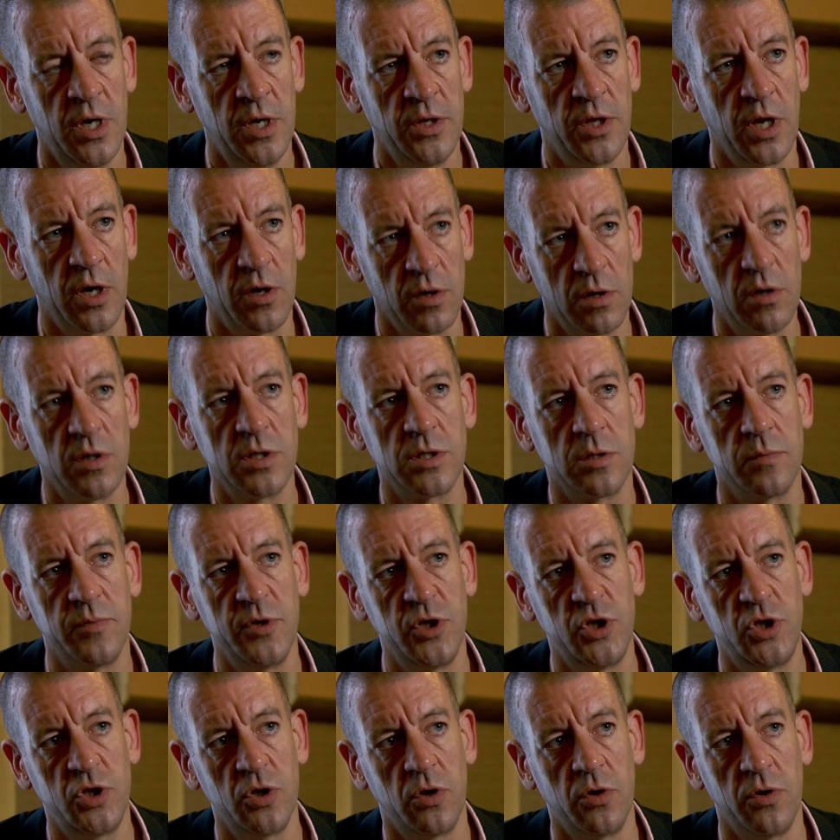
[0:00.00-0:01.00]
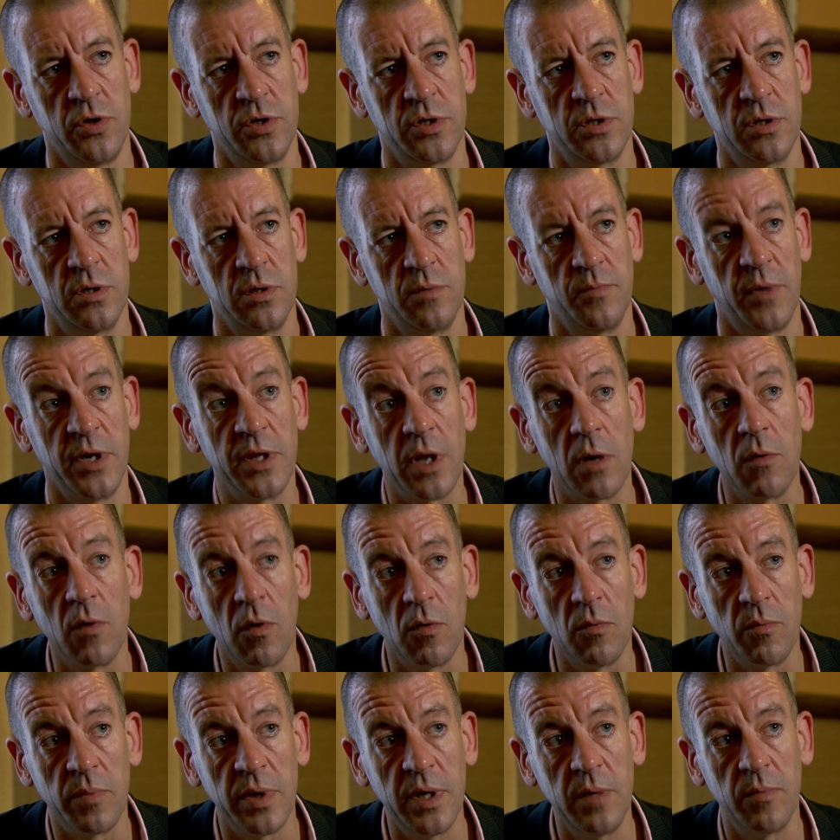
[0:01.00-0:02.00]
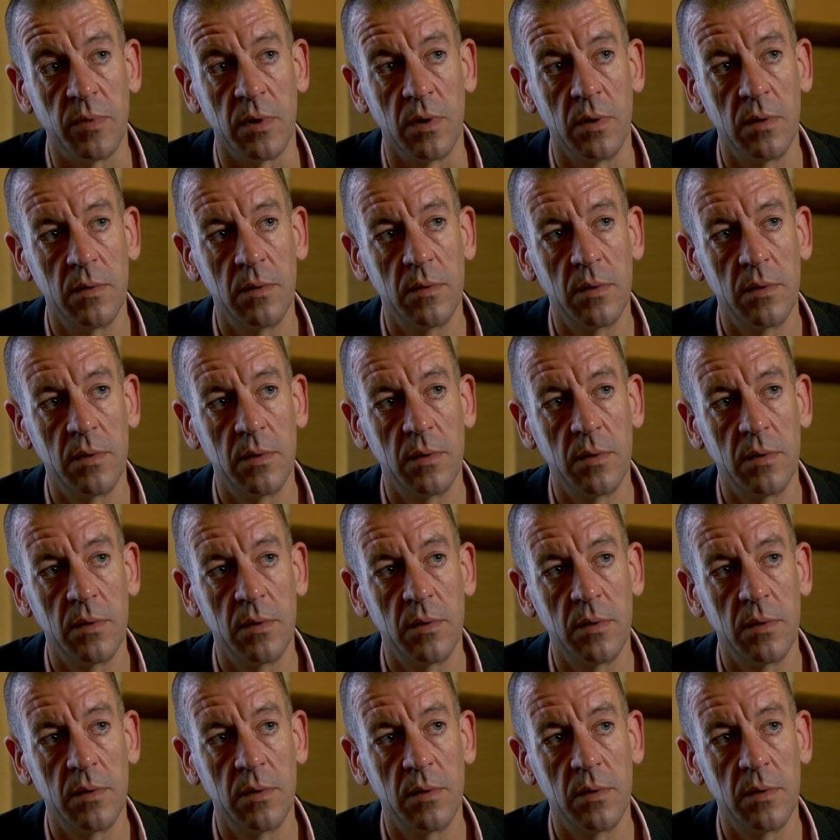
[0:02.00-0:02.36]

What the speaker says: They could also be shunned by their own people.